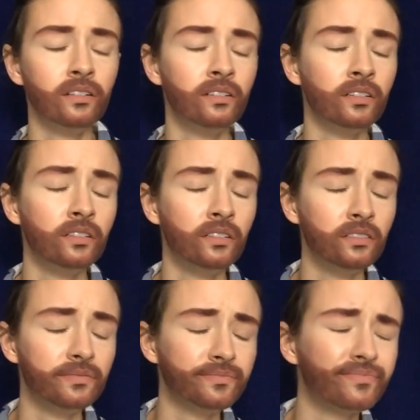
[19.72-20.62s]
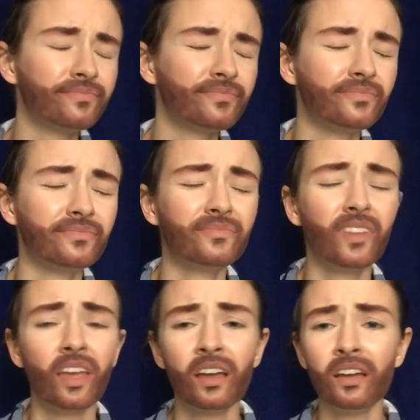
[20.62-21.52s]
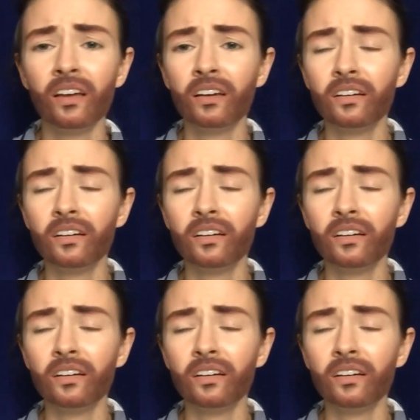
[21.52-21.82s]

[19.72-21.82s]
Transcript: [no speech]